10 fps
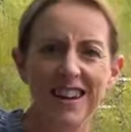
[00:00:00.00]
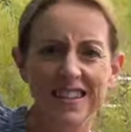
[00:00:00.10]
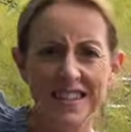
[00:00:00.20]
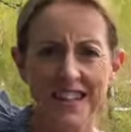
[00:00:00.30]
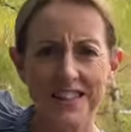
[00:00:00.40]

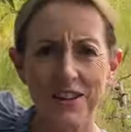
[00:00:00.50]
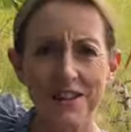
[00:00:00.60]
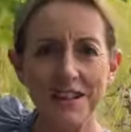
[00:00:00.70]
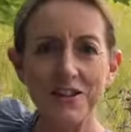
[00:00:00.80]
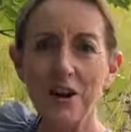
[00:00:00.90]
It's an
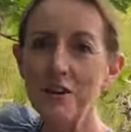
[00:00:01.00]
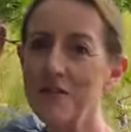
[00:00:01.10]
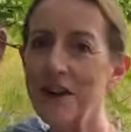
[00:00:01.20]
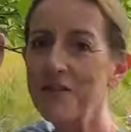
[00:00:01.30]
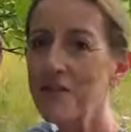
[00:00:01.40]
exciting time
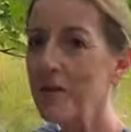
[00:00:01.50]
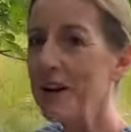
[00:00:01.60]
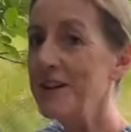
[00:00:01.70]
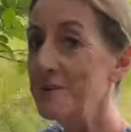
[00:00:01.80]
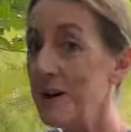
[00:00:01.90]
for
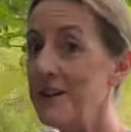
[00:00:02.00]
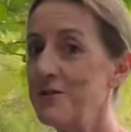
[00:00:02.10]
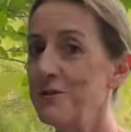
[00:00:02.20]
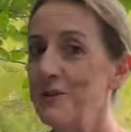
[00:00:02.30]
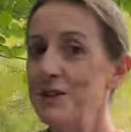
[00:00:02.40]
everyone as we enter
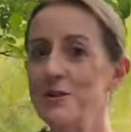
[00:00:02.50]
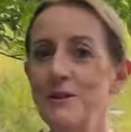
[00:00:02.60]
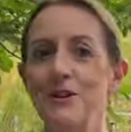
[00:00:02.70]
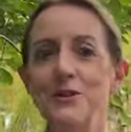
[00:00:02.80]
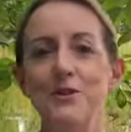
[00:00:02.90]

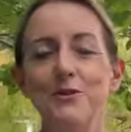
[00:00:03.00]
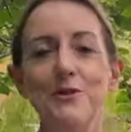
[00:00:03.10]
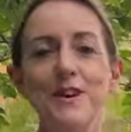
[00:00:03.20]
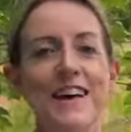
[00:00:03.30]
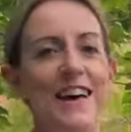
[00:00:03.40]
2022,
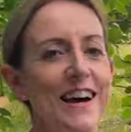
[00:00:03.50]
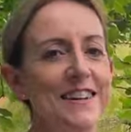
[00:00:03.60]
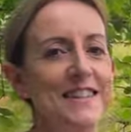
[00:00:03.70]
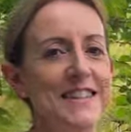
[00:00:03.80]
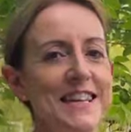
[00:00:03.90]
our
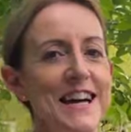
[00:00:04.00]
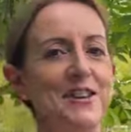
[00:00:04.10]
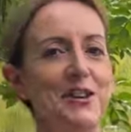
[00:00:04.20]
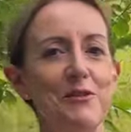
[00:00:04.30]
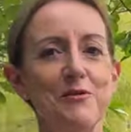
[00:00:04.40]
designated
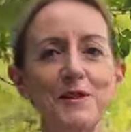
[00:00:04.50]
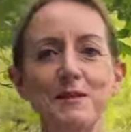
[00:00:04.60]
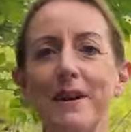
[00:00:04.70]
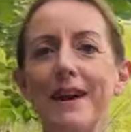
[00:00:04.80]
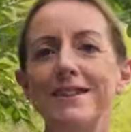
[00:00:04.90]
year of
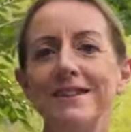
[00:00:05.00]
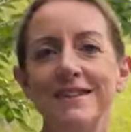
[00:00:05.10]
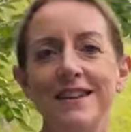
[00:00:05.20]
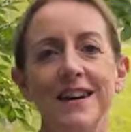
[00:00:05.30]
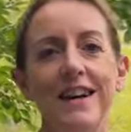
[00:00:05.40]
respect.
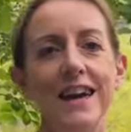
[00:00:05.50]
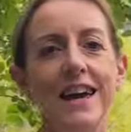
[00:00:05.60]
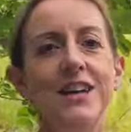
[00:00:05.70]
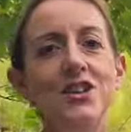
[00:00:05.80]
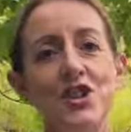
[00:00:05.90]

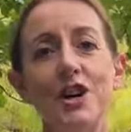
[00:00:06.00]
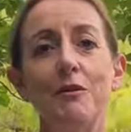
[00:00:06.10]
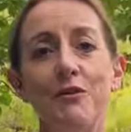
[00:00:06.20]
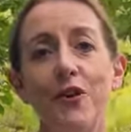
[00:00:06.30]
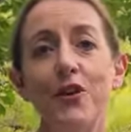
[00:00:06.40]
Each year we
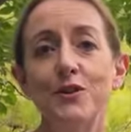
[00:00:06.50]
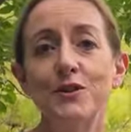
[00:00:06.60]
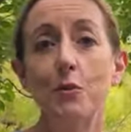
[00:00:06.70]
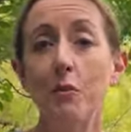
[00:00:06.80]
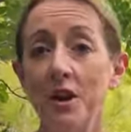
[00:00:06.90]
focus
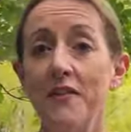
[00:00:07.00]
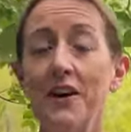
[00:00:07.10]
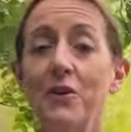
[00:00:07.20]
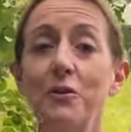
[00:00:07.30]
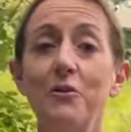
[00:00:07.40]
on one of our
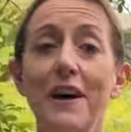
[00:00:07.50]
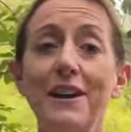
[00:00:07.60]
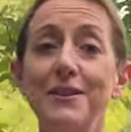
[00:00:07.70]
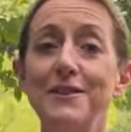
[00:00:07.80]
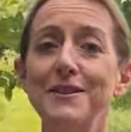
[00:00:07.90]
core
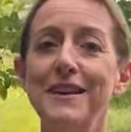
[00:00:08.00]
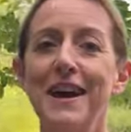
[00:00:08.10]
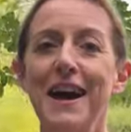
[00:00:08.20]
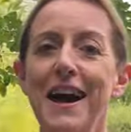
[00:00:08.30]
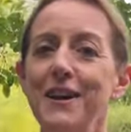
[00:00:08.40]
values,
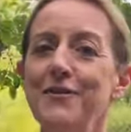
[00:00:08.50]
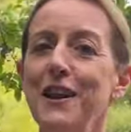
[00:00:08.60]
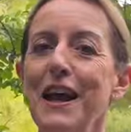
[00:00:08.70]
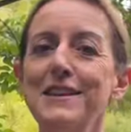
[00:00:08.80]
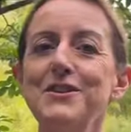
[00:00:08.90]
and if the
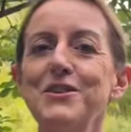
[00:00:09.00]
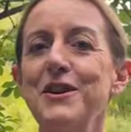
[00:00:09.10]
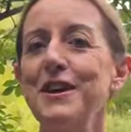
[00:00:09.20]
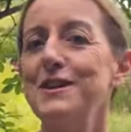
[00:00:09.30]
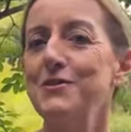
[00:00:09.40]
last 2
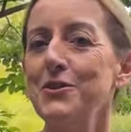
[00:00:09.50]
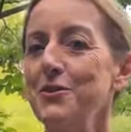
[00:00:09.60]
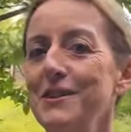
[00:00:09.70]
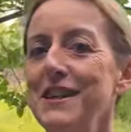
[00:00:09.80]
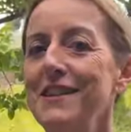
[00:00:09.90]
years have taught
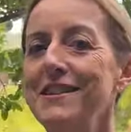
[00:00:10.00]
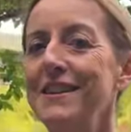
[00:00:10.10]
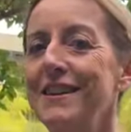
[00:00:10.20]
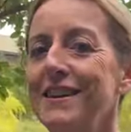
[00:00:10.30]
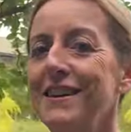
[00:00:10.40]
us
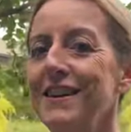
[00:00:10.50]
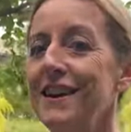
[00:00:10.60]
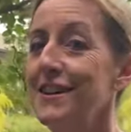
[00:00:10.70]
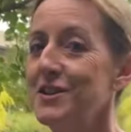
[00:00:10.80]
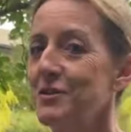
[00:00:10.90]
anything,
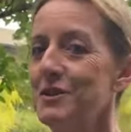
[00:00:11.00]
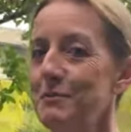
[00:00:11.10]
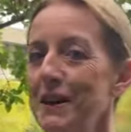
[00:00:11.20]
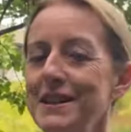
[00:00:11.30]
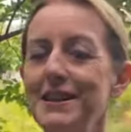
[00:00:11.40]
it's to
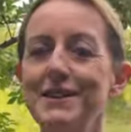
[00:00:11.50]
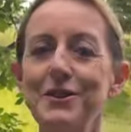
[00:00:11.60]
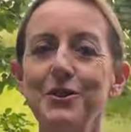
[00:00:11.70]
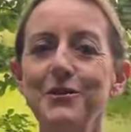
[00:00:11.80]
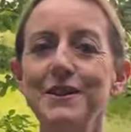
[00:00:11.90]
respect
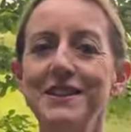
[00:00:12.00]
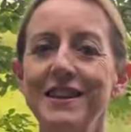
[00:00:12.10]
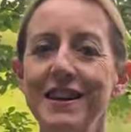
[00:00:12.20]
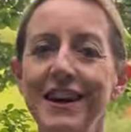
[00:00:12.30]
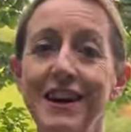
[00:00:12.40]
ourselves,
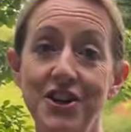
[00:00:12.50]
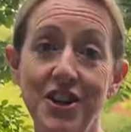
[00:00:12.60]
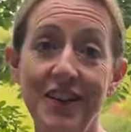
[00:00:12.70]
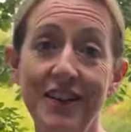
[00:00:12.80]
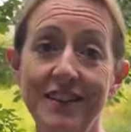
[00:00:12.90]
each
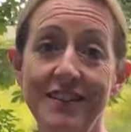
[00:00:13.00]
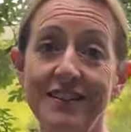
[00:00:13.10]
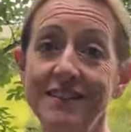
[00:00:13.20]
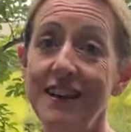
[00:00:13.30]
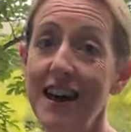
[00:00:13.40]
other,
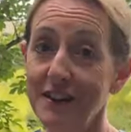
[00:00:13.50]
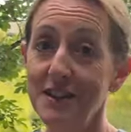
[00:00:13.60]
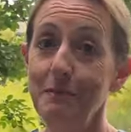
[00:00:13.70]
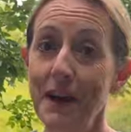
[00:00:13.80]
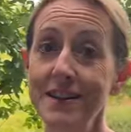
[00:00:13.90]
our
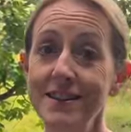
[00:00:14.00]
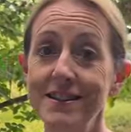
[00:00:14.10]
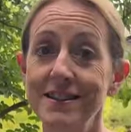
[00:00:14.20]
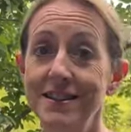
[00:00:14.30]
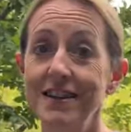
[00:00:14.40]
space,